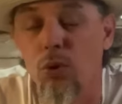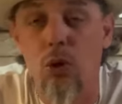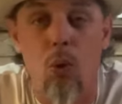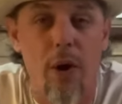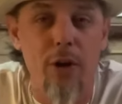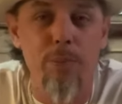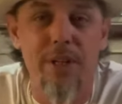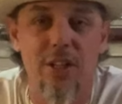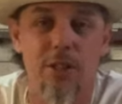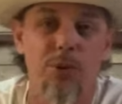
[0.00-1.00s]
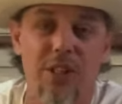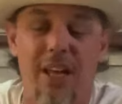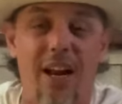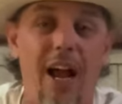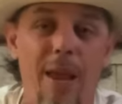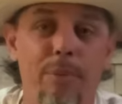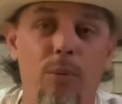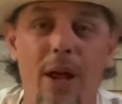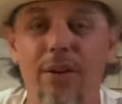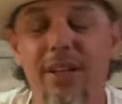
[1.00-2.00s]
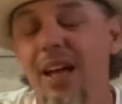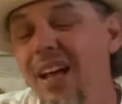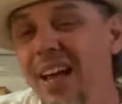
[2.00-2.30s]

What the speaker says: Coil because there was a lot of hype around it,